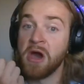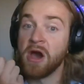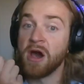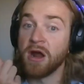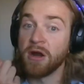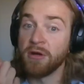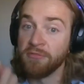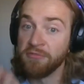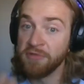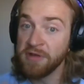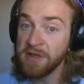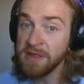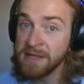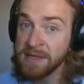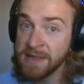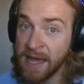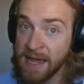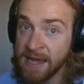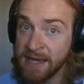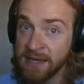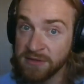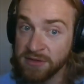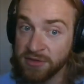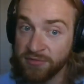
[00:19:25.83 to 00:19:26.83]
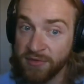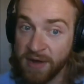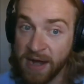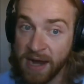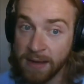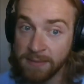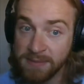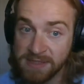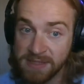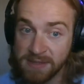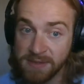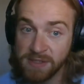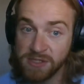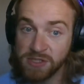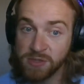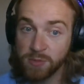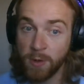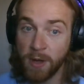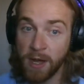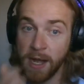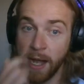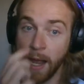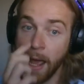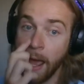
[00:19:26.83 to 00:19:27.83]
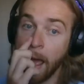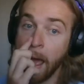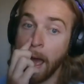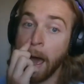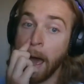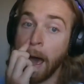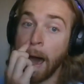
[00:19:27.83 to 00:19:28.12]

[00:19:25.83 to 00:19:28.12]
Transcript: are really liking the Rams in this one.